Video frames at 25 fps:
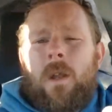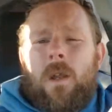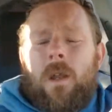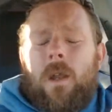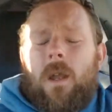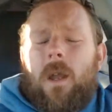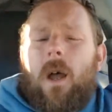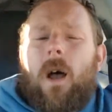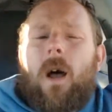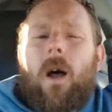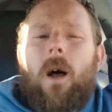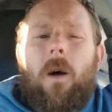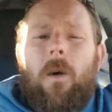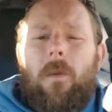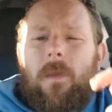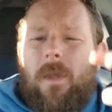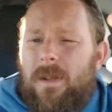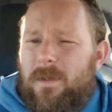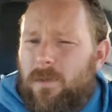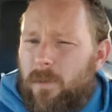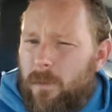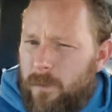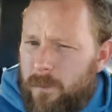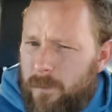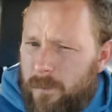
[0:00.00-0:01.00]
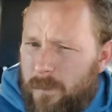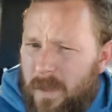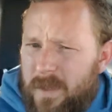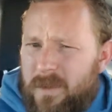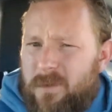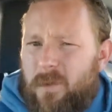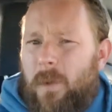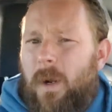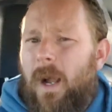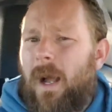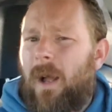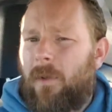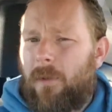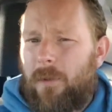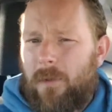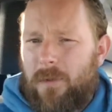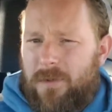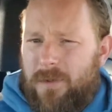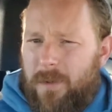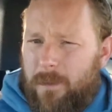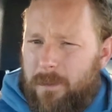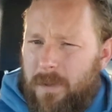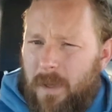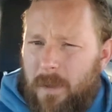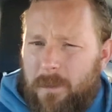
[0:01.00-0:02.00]
That's what I'll do
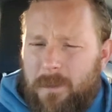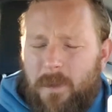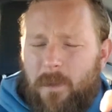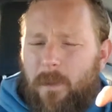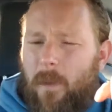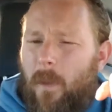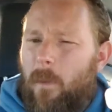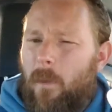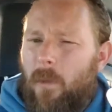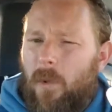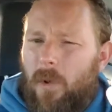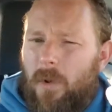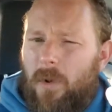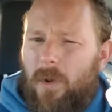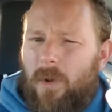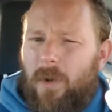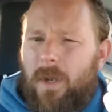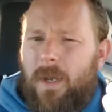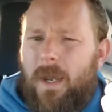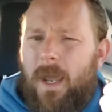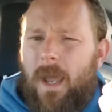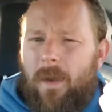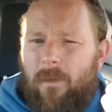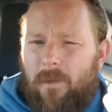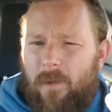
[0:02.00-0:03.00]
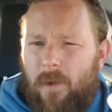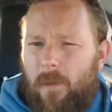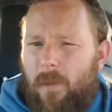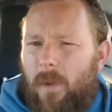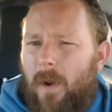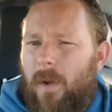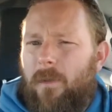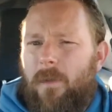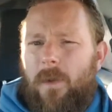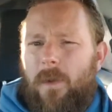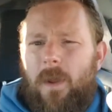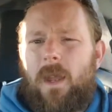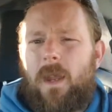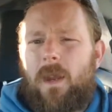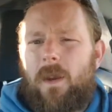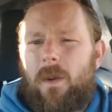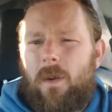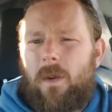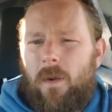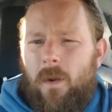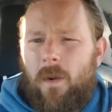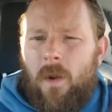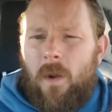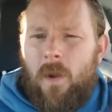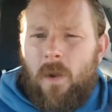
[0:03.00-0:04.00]
sometimes if I'm really having a rough day
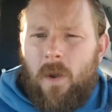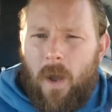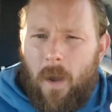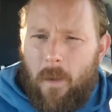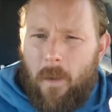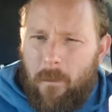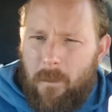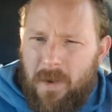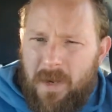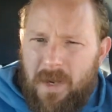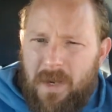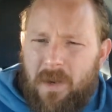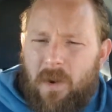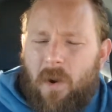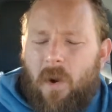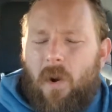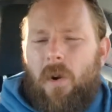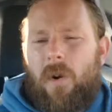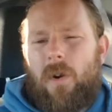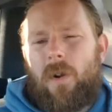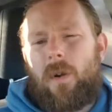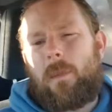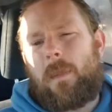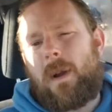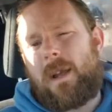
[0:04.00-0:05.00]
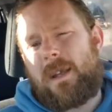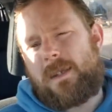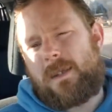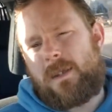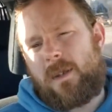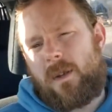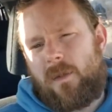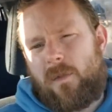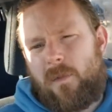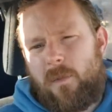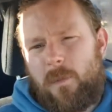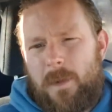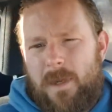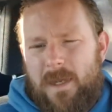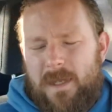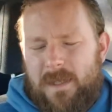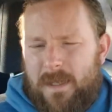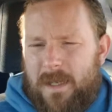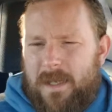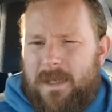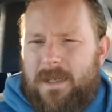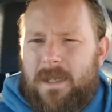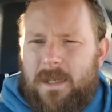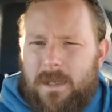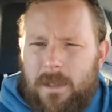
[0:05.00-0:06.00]
or I'm being hard on myself, because
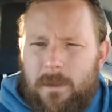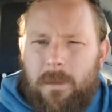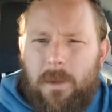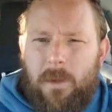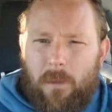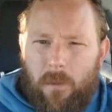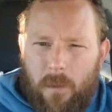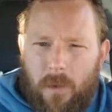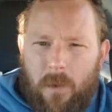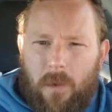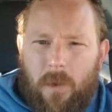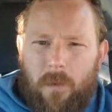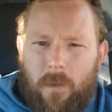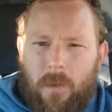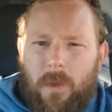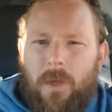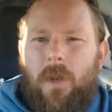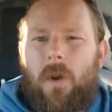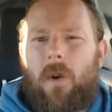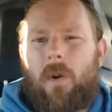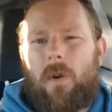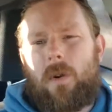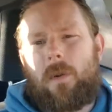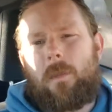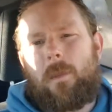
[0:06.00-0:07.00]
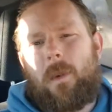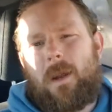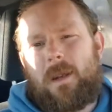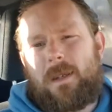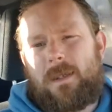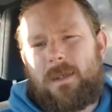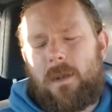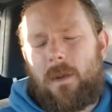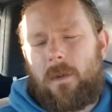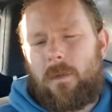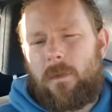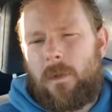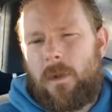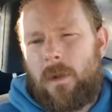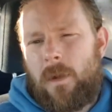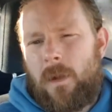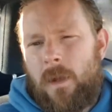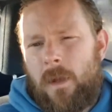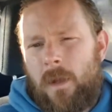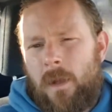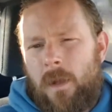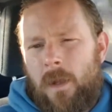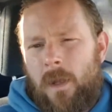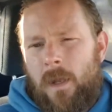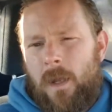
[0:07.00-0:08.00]
I tend to be really, really hard on myself.
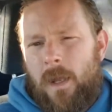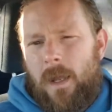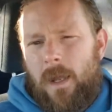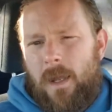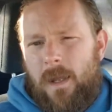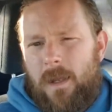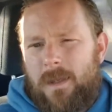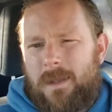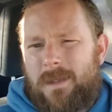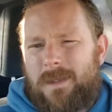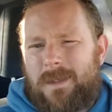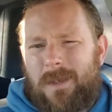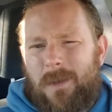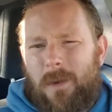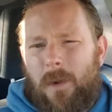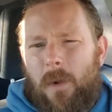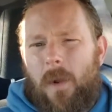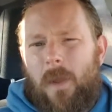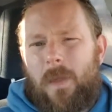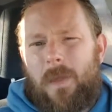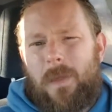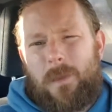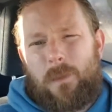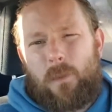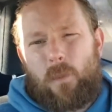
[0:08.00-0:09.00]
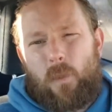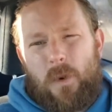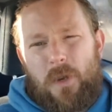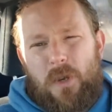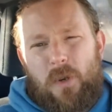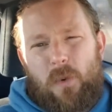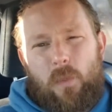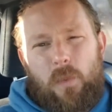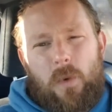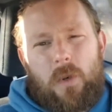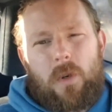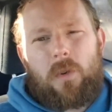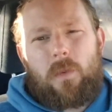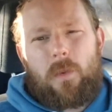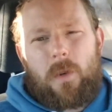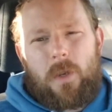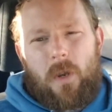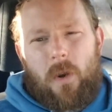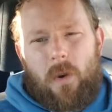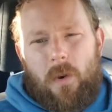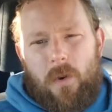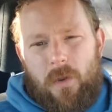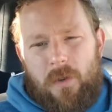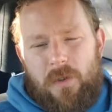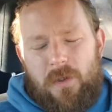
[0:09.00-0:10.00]
And so when you're really, really
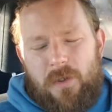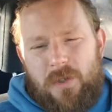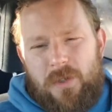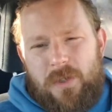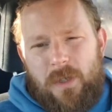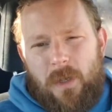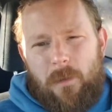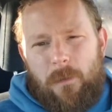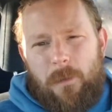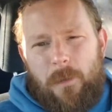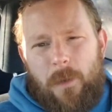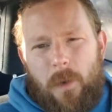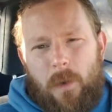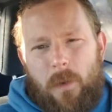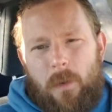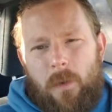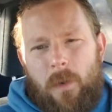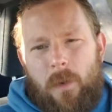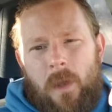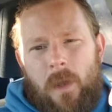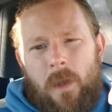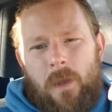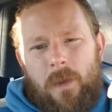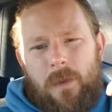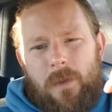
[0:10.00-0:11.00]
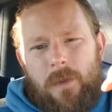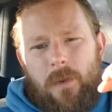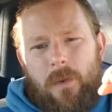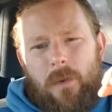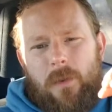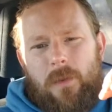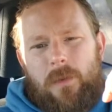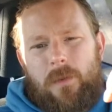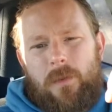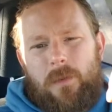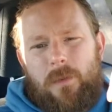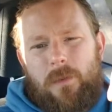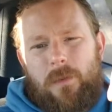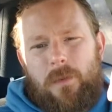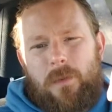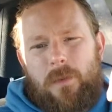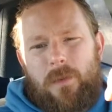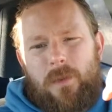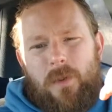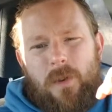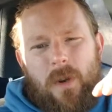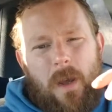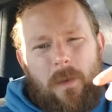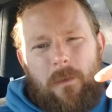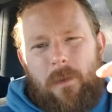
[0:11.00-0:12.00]
hard on yourself, though, you're
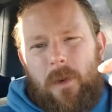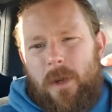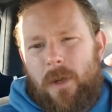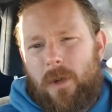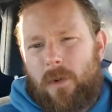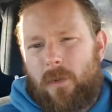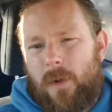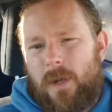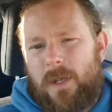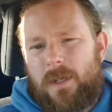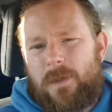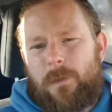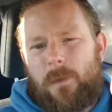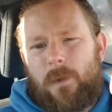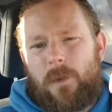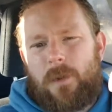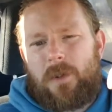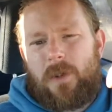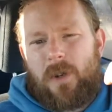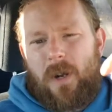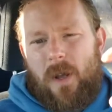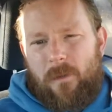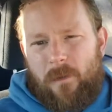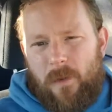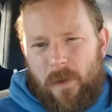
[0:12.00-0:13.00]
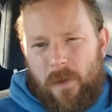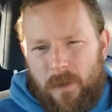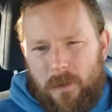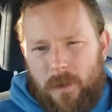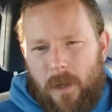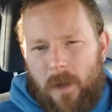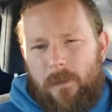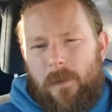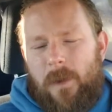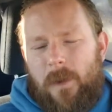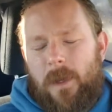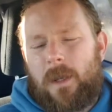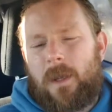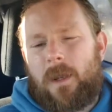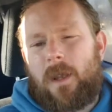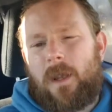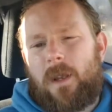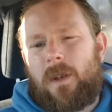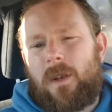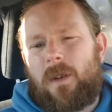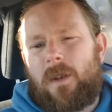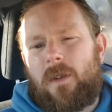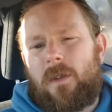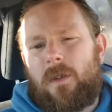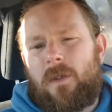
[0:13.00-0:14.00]
not very graceful and you're not very loving,
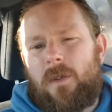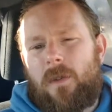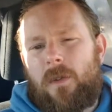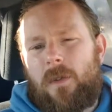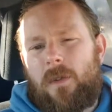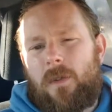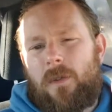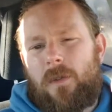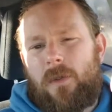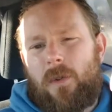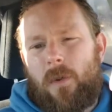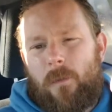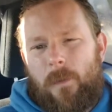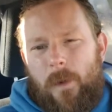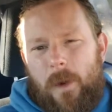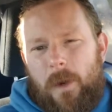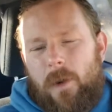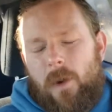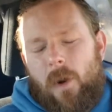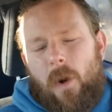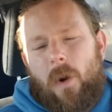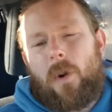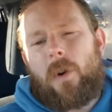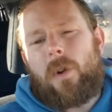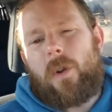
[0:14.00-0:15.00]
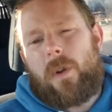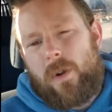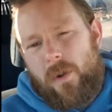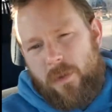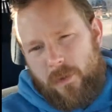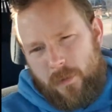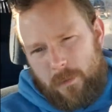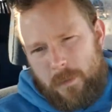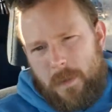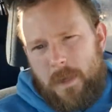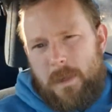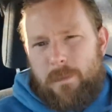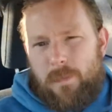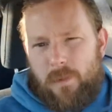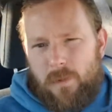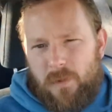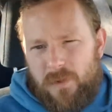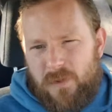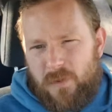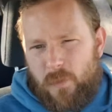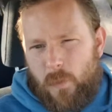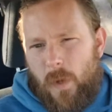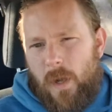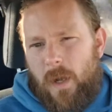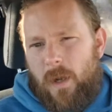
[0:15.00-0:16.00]
and you're very hard on other people
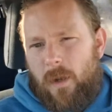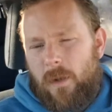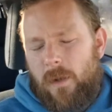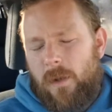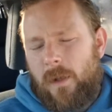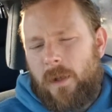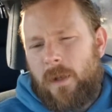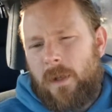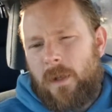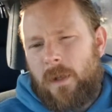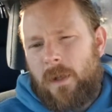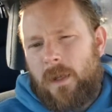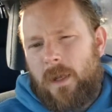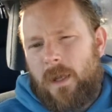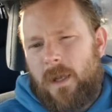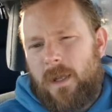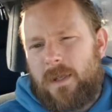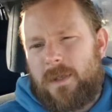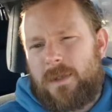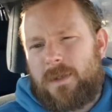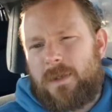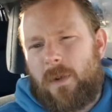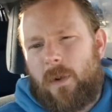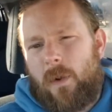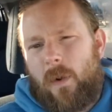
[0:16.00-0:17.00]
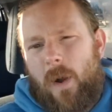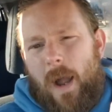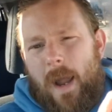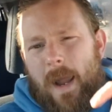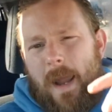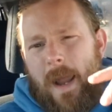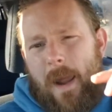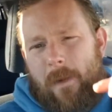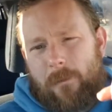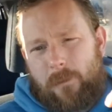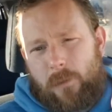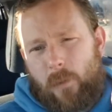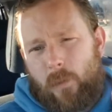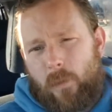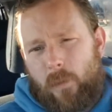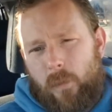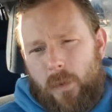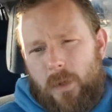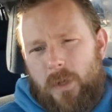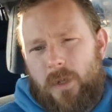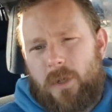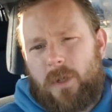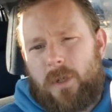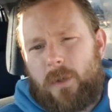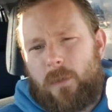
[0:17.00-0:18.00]
as well. And so I have to
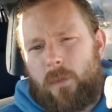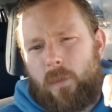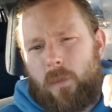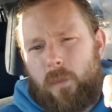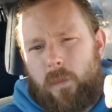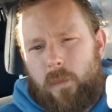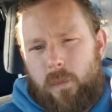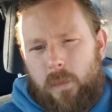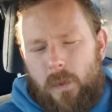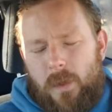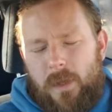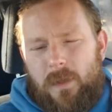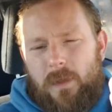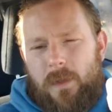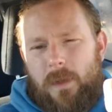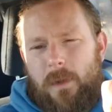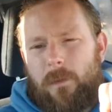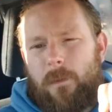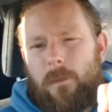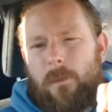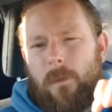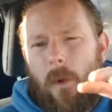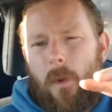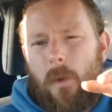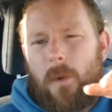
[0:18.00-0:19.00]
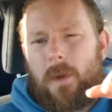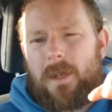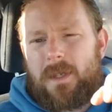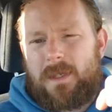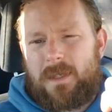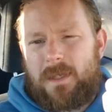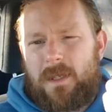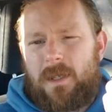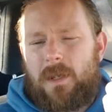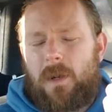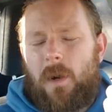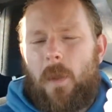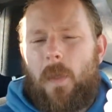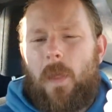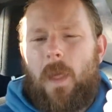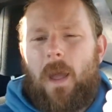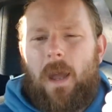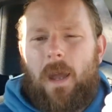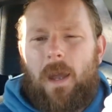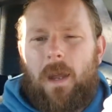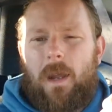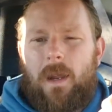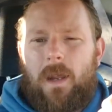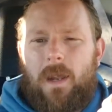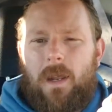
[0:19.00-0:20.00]
really, really focus in on
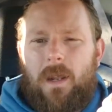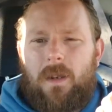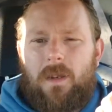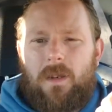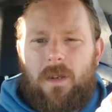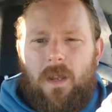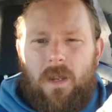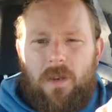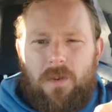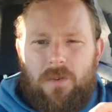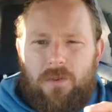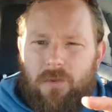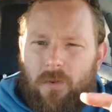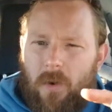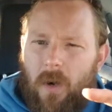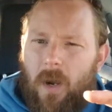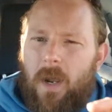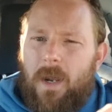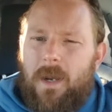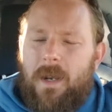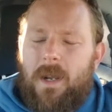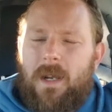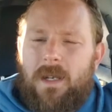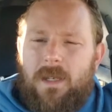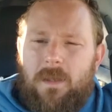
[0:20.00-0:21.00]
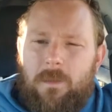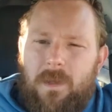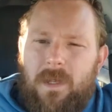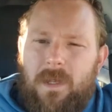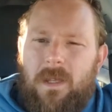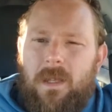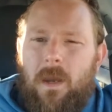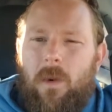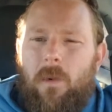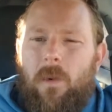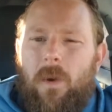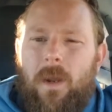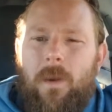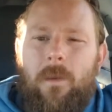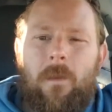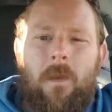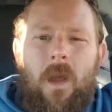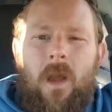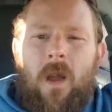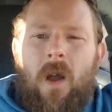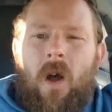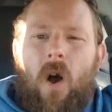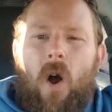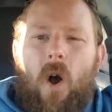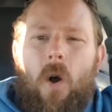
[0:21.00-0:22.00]
that and try not to be that way.
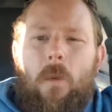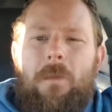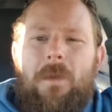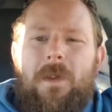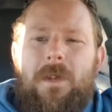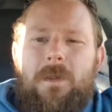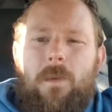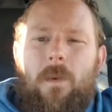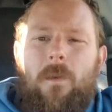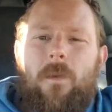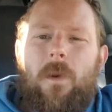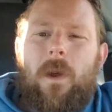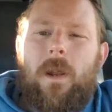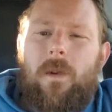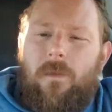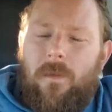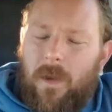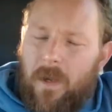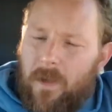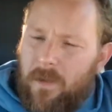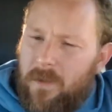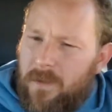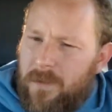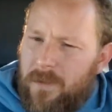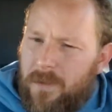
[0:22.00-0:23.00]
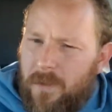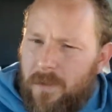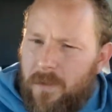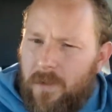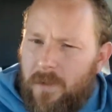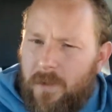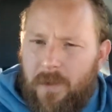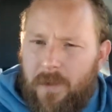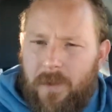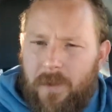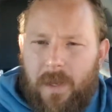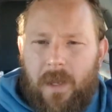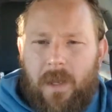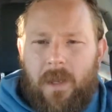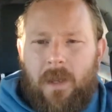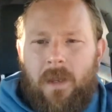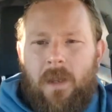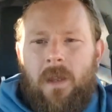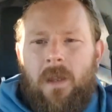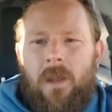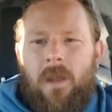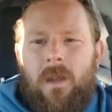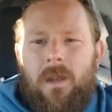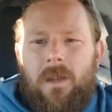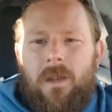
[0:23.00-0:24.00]
Hope this provided value to you today.
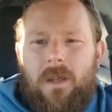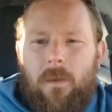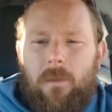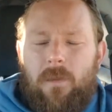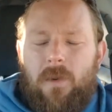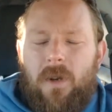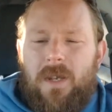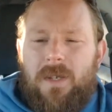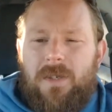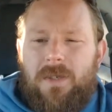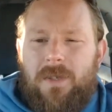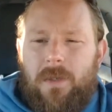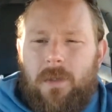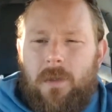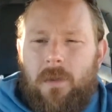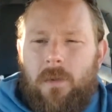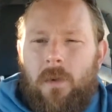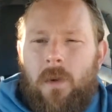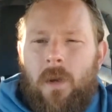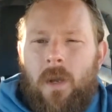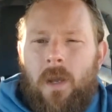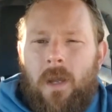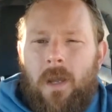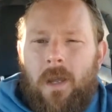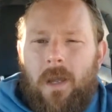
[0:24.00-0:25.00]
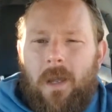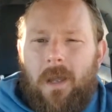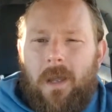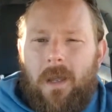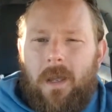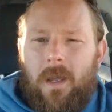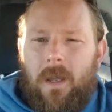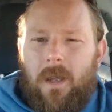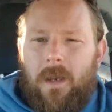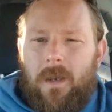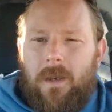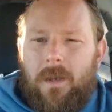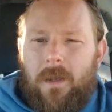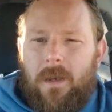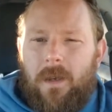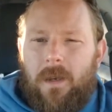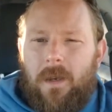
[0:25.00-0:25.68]
God bless you. And